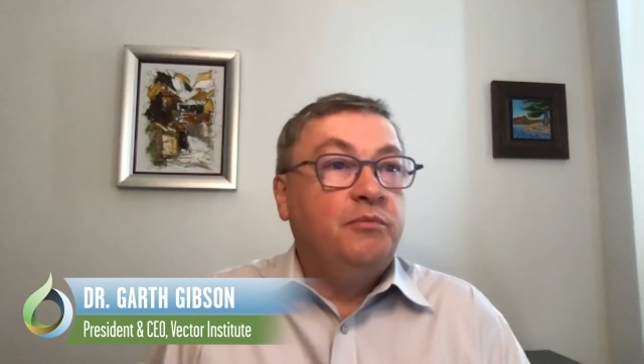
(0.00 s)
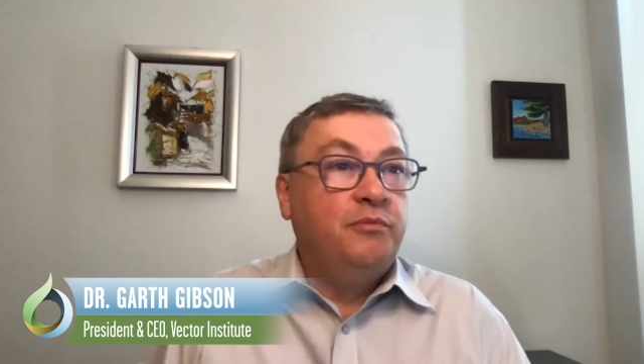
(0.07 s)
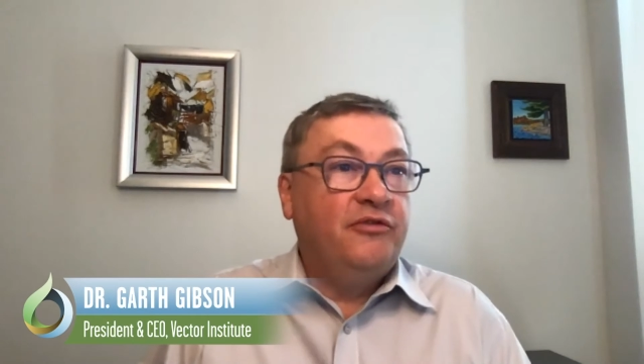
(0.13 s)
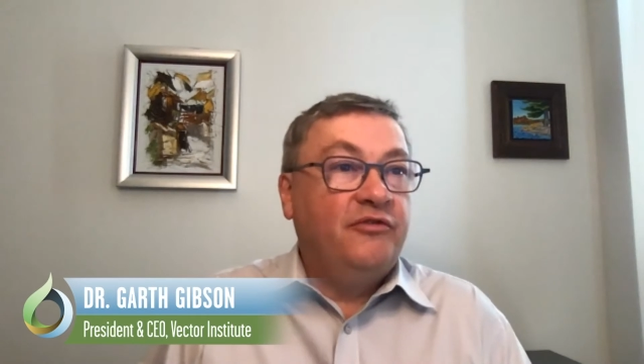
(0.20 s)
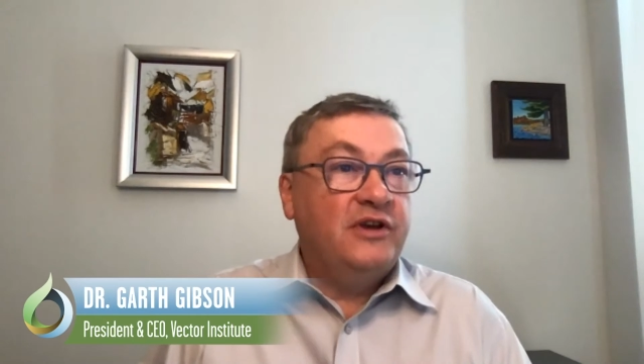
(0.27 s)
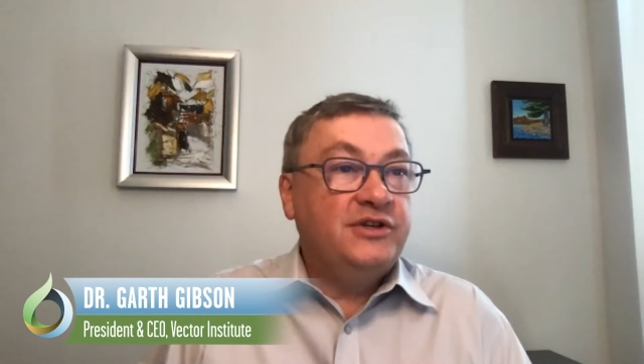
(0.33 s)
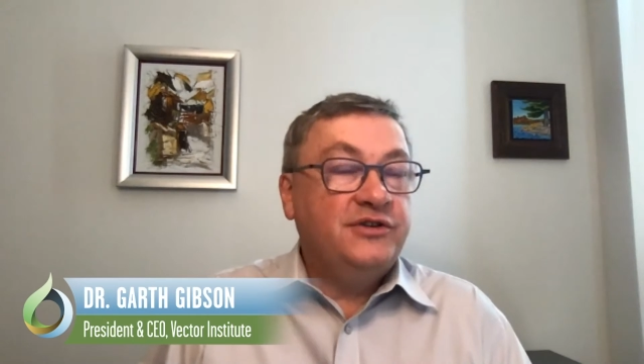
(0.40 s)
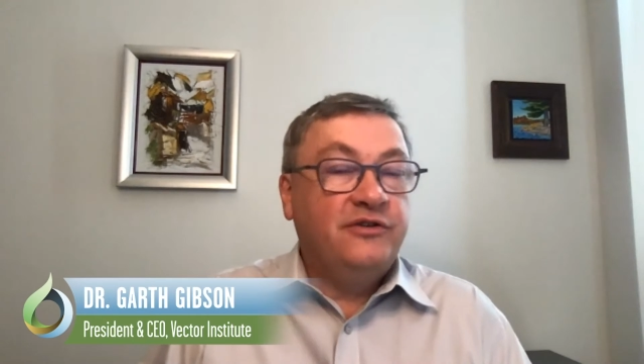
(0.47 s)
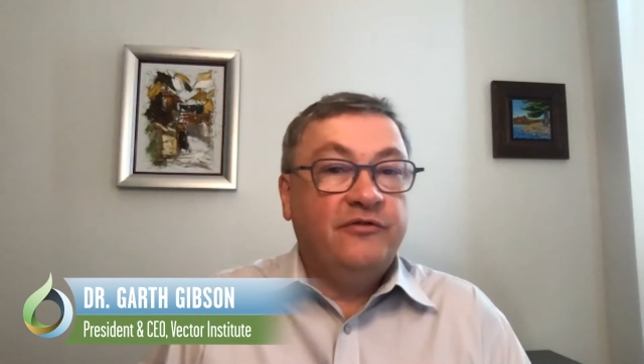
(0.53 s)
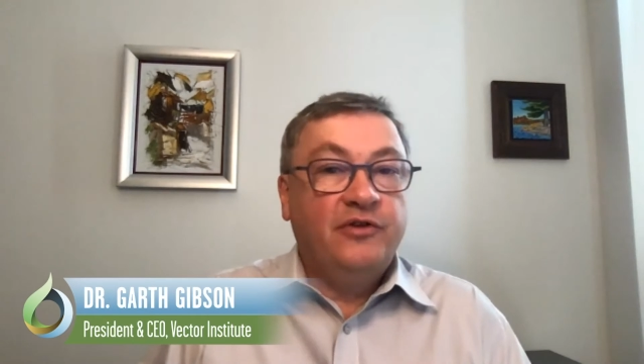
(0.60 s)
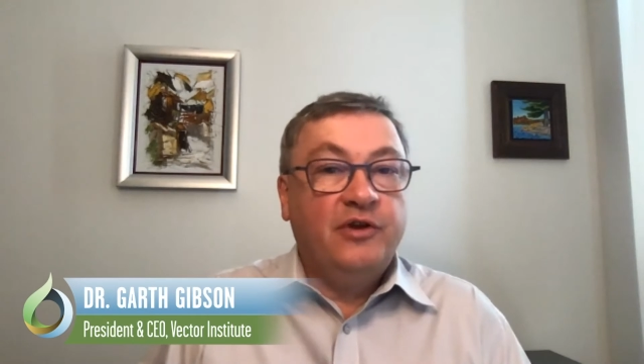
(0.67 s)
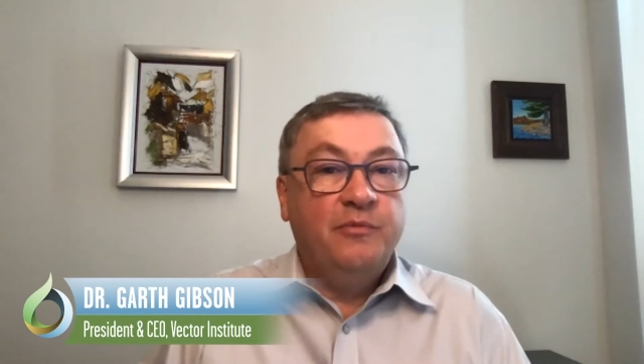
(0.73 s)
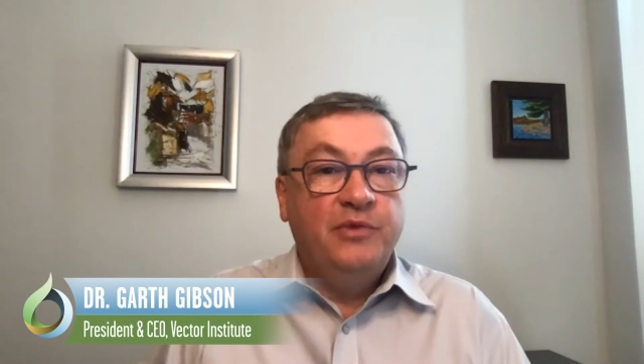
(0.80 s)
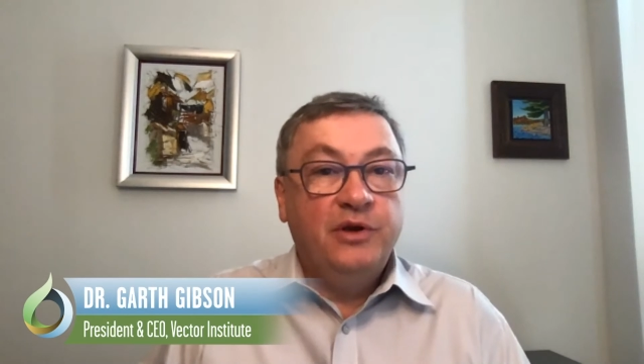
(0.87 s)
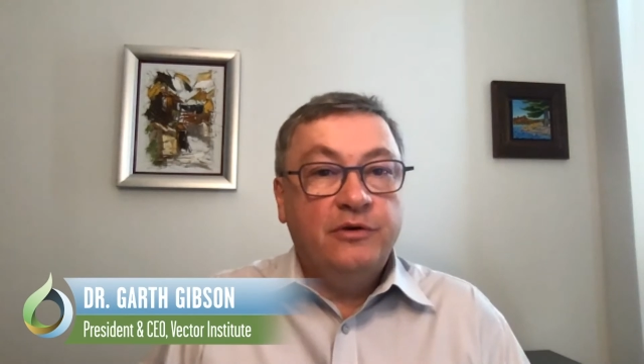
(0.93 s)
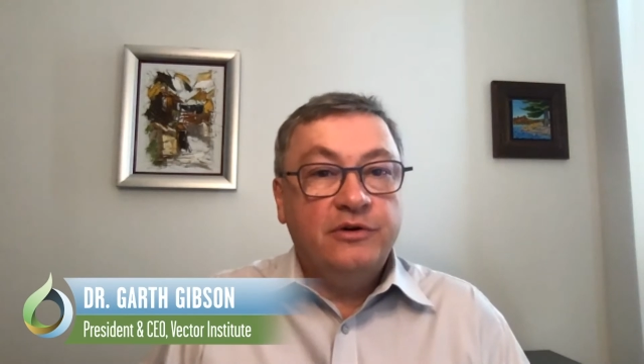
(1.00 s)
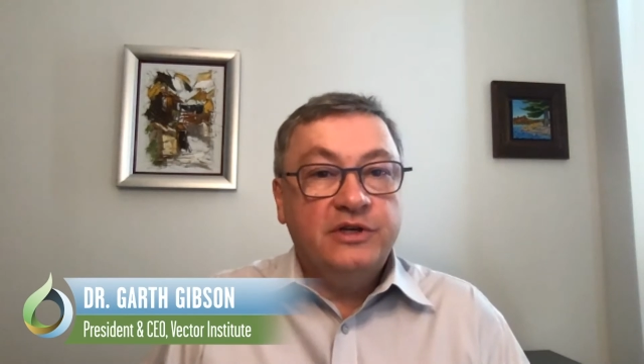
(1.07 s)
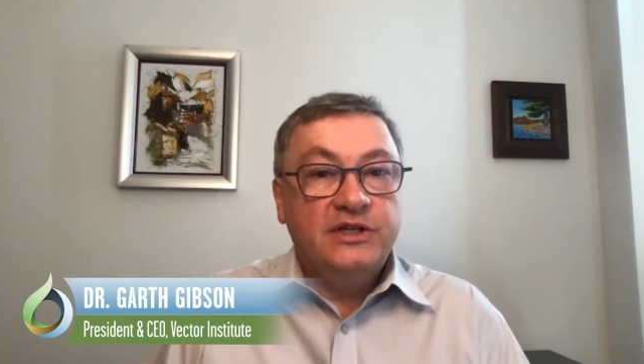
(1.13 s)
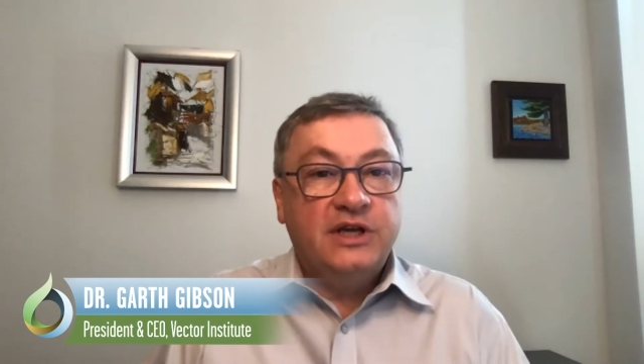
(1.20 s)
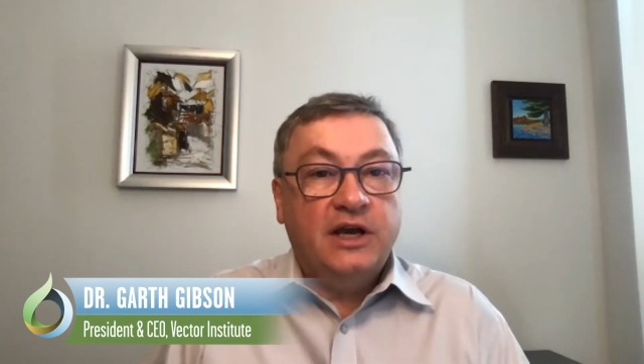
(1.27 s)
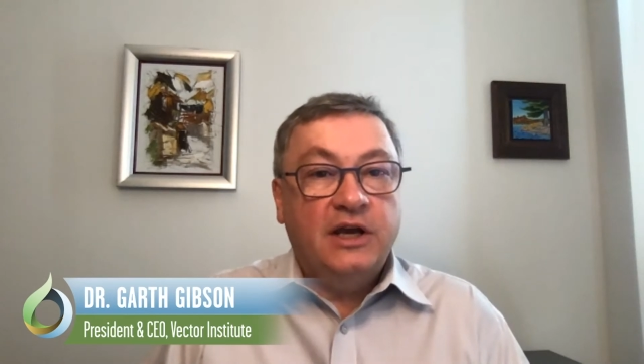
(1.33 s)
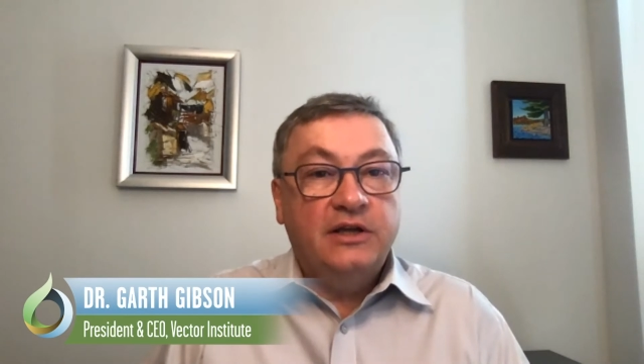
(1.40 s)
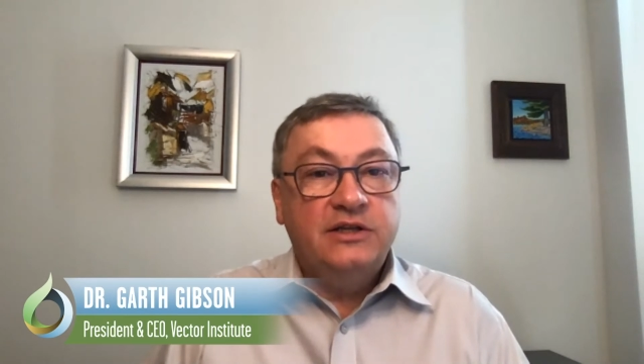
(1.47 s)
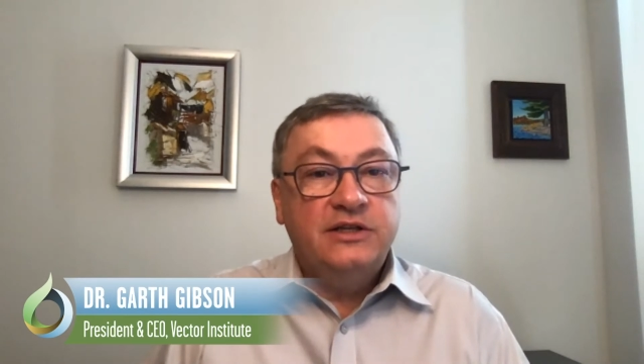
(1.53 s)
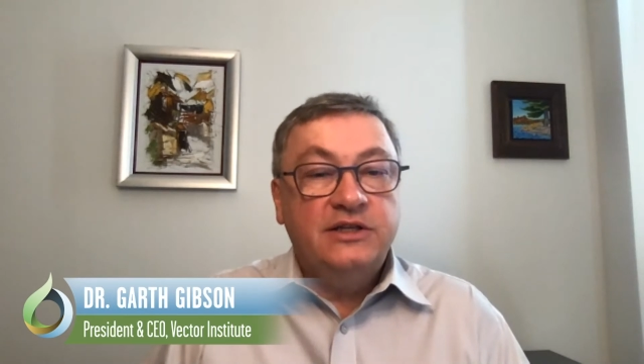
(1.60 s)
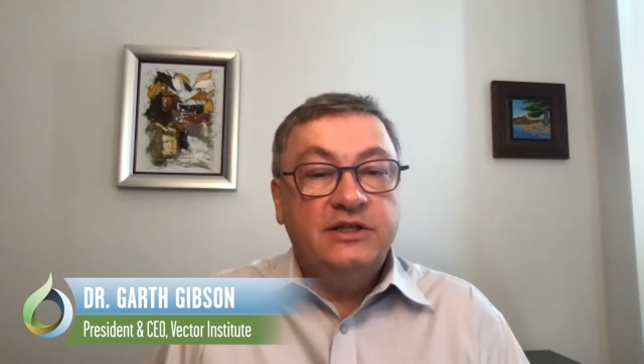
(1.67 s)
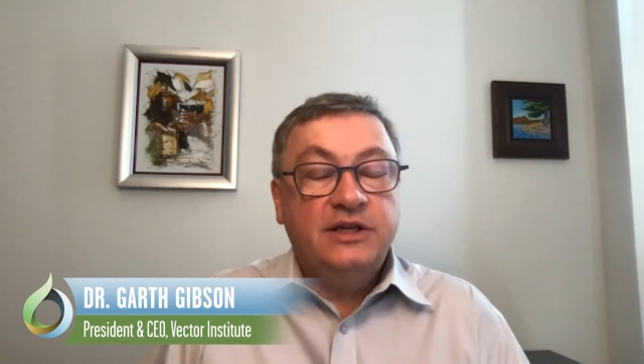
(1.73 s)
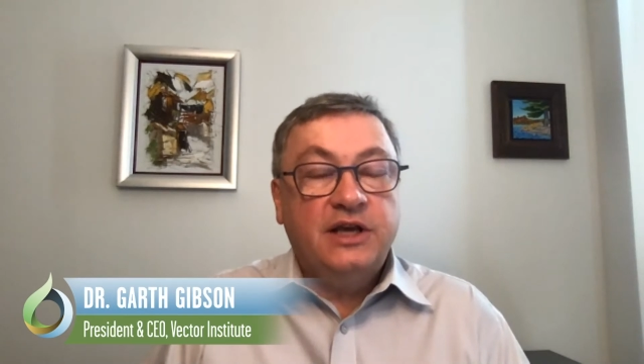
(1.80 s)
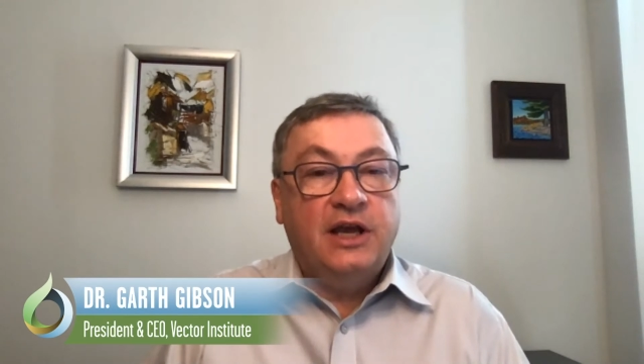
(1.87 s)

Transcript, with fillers: professor of computer science